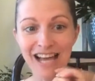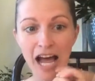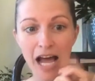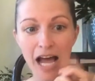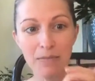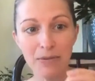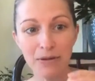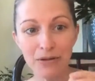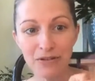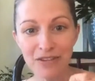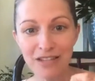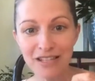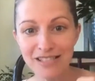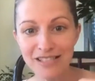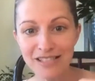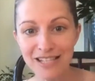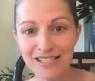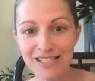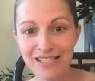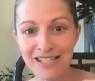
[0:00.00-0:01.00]
I built this.
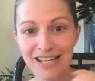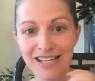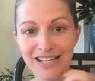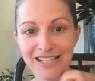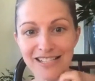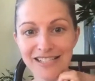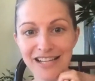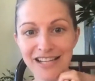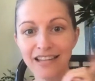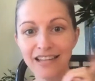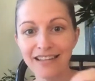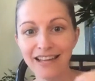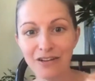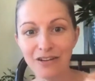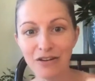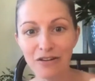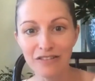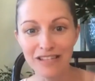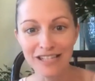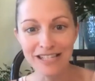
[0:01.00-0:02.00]
I let
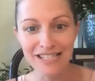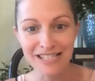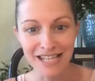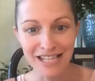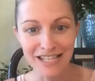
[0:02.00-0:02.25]
go of this.